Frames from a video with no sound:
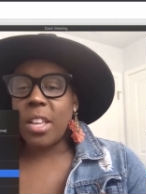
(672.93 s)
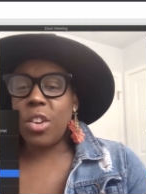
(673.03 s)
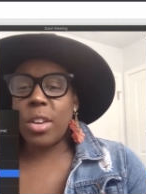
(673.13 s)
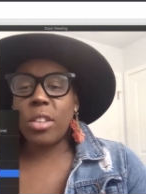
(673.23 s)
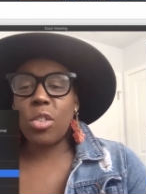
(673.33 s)

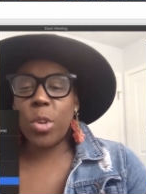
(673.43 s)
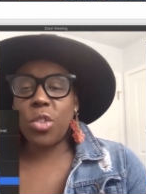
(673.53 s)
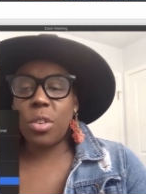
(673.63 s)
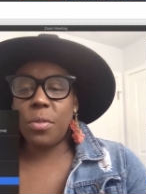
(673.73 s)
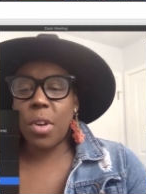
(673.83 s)
You can
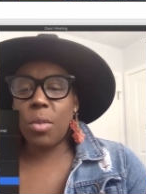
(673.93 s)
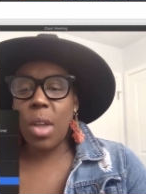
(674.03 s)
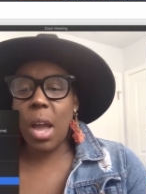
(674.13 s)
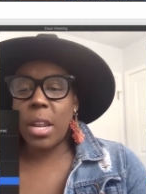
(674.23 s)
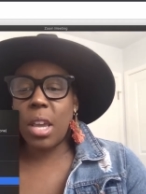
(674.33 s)
switch to phone
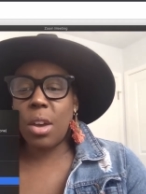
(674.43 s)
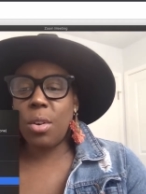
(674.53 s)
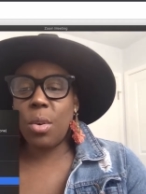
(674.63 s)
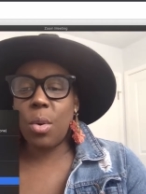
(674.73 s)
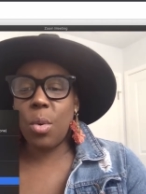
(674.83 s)

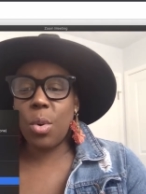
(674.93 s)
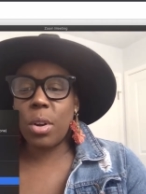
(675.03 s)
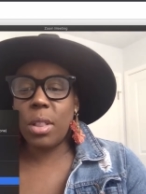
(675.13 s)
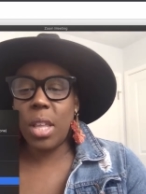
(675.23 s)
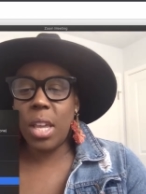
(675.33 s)
audio
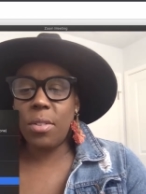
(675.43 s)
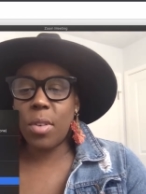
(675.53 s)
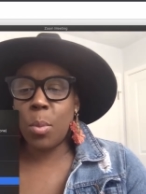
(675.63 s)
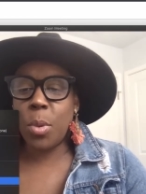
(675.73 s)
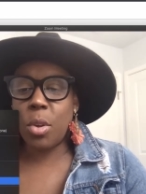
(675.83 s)
or
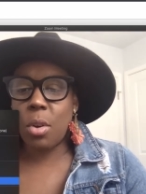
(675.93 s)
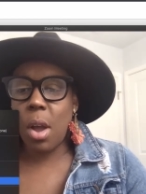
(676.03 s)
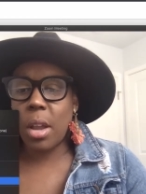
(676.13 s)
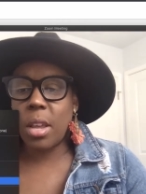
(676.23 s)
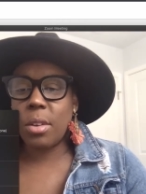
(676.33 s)
leave computer
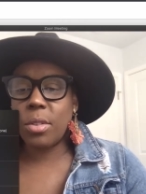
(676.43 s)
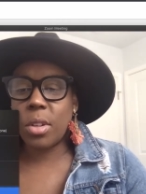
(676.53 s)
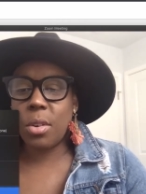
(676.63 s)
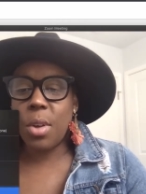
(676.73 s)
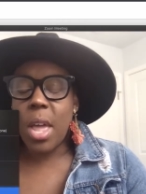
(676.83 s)
audio.
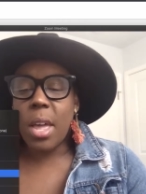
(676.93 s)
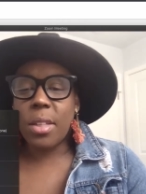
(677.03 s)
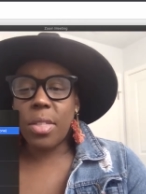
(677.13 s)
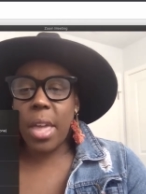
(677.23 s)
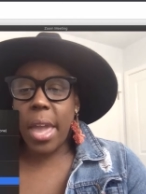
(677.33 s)
So
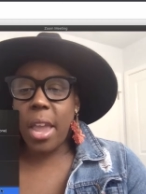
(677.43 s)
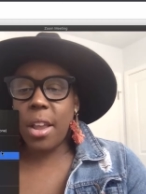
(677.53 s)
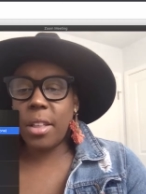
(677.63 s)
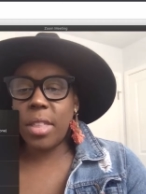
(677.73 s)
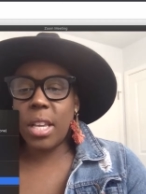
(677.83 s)

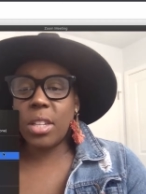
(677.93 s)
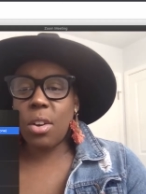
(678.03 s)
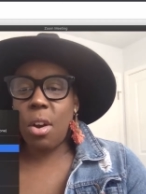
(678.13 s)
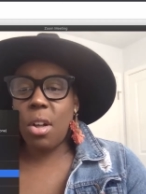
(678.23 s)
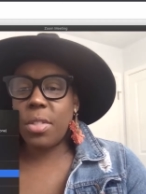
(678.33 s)
they these
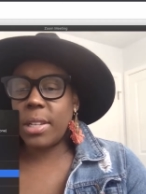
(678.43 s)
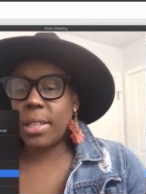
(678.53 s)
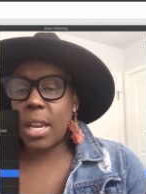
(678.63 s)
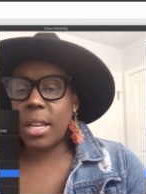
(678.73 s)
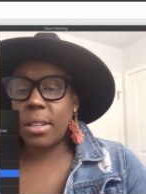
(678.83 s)
are all the
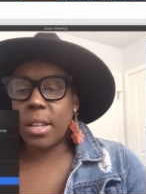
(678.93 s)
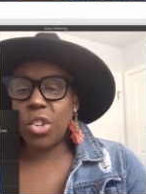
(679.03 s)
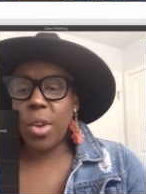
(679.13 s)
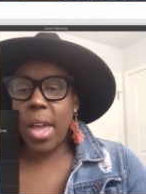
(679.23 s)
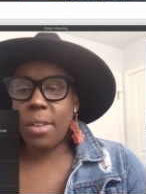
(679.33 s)
settings
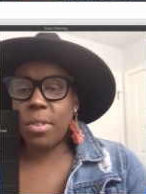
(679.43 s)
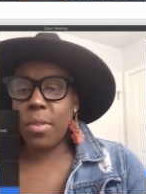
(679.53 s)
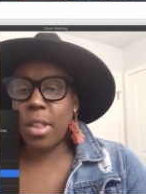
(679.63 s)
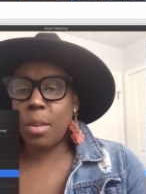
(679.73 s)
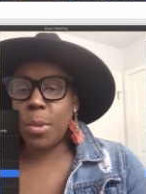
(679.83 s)
that you have
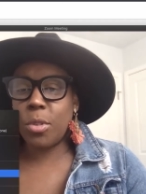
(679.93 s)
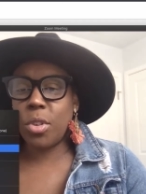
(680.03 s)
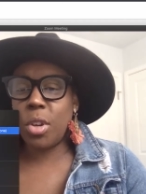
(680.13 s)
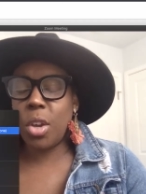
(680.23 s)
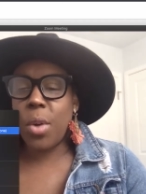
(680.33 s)
available
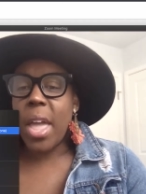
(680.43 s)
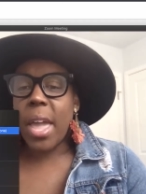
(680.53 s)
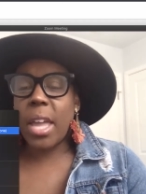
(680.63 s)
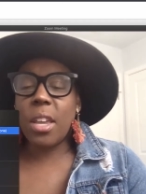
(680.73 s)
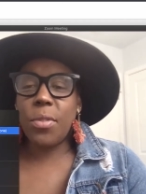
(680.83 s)
to you.
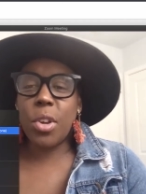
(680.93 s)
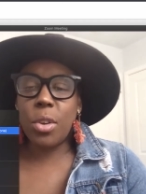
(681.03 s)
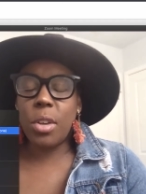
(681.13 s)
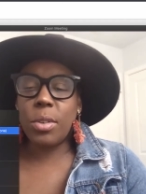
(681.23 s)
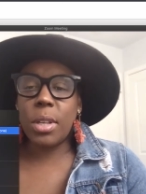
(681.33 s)
And if
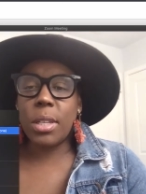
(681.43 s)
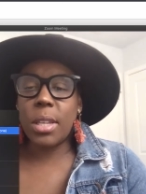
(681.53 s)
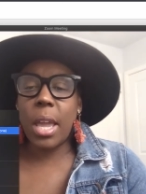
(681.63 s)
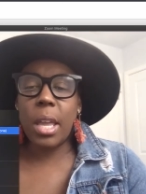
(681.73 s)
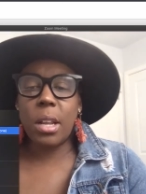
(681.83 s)
you're using
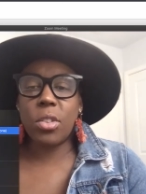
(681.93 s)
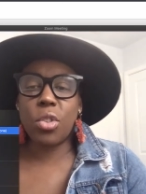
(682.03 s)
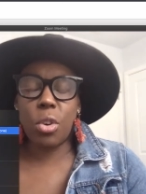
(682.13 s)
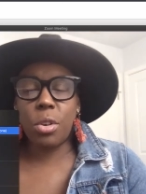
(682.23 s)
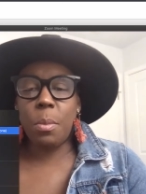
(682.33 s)
say an
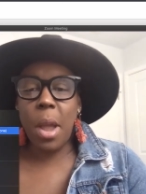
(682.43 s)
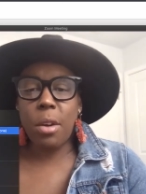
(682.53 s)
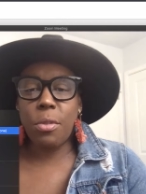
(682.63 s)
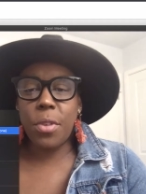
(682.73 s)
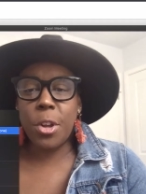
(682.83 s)
external
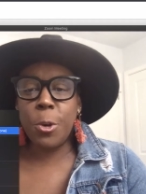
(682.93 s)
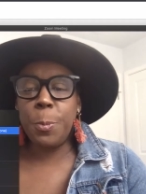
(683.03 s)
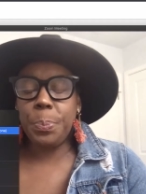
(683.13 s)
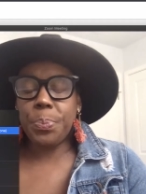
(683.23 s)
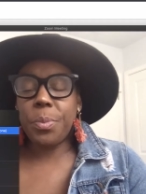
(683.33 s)
microphone